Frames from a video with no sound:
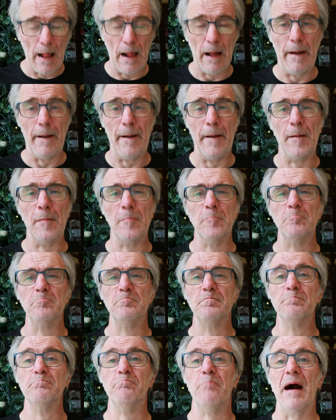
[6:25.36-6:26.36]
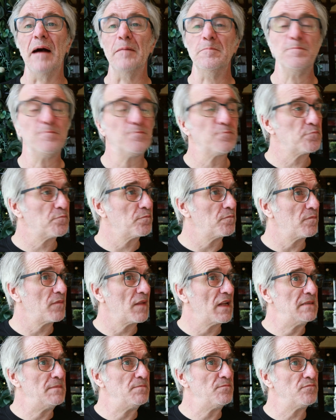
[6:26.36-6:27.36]
But
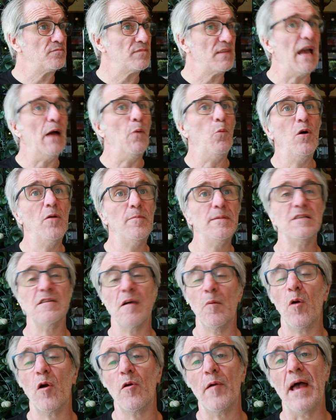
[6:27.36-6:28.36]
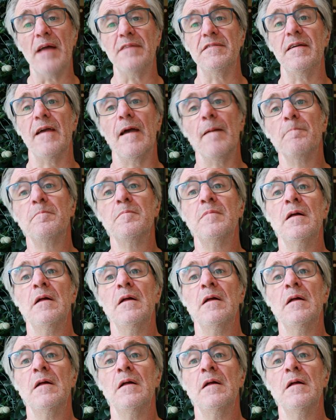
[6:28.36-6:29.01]
yeah, it will be somewhere around here.